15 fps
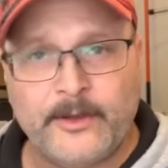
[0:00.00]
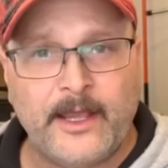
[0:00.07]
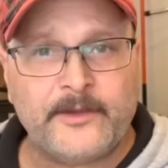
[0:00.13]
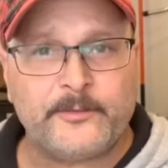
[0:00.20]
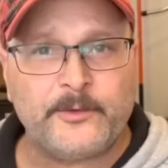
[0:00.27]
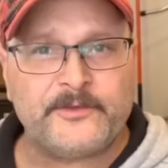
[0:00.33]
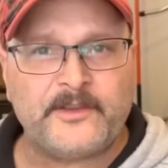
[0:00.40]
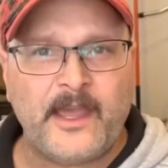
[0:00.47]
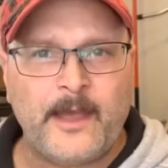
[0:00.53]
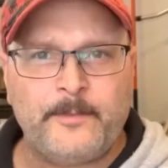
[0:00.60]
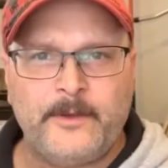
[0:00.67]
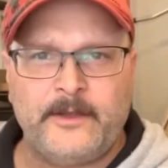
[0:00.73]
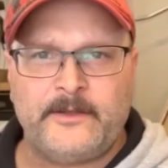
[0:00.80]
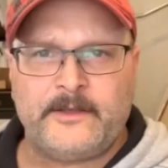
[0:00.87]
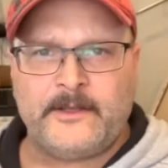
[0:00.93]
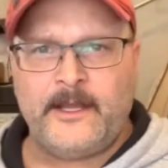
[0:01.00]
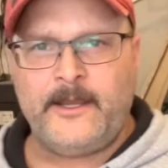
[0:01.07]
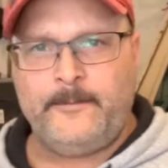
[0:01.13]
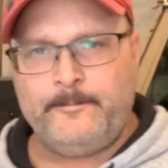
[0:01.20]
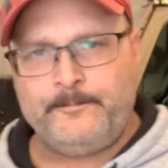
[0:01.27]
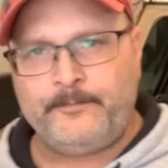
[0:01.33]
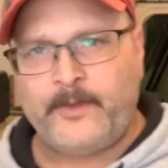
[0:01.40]
what's happening today.
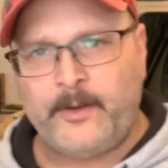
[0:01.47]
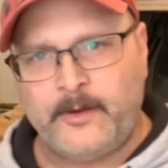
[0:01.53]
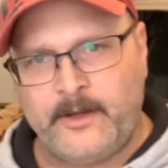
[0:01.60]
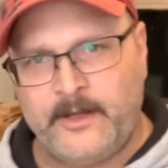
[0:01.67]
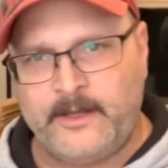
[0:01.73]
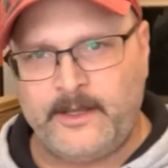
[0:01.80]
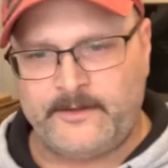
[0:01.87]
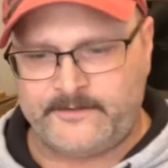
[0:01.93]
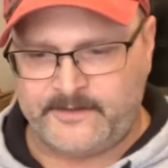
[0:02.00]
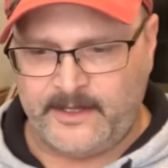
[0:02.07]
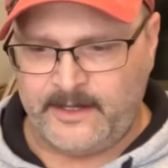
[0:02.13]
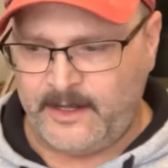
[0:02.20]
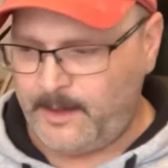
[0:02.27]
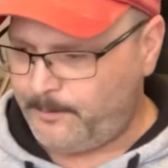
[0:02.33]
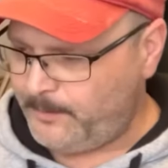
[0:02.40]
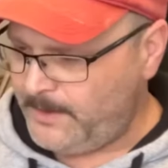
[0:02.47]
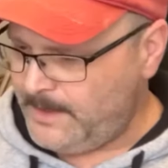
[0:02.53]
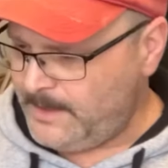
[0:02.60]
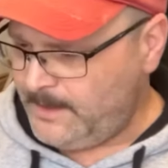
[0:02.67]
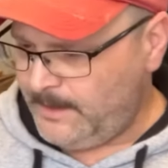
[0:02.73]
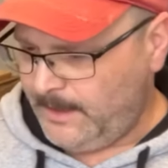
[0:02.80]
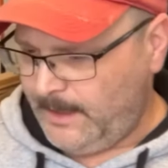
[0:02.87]
You're going to get set up.
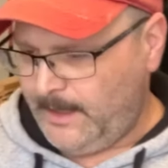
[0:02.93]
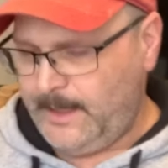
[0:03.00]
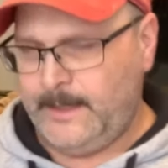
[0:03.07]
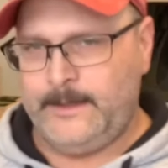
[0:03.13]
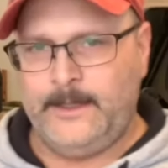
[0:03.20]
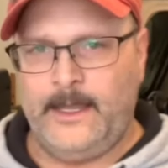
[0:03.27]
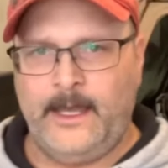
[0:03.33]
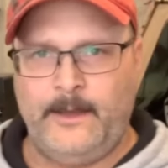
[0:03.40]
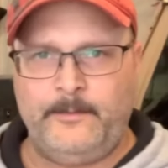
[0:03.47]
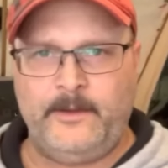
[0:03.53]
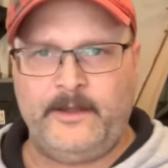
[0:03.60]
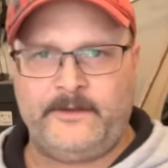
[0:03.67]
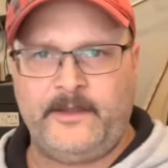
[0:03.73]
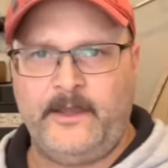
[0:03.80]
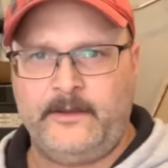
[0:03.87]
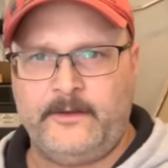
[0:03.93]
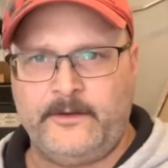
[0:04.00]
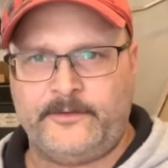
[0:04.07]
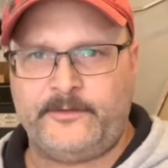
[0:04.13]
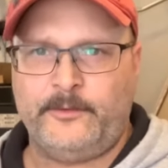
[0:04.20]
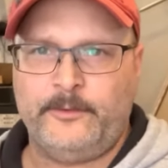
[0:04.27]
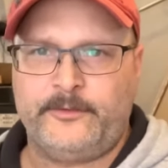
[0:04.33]
And uh, I'm going to take this
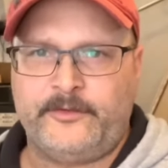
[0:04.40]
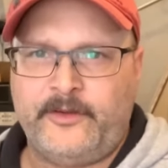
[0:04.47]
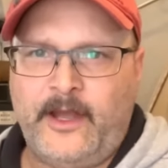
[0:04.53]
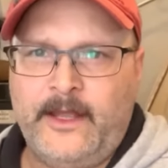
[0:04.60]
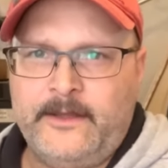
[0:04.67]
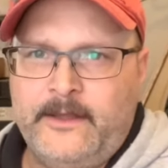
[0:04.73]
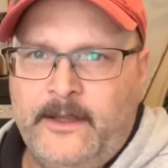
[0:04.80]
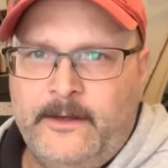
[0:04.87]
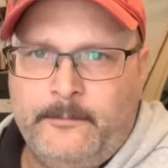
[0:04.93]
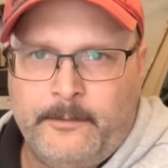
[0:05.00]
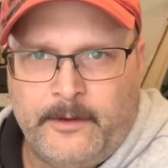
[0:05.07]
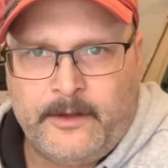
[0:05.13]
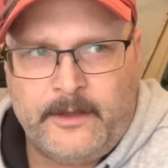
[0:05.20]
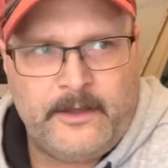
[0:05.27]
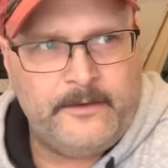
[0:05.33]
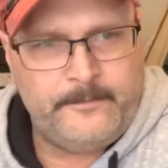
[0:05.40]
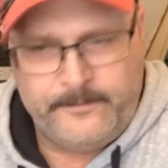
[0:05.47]
old shotgun. I'm going to give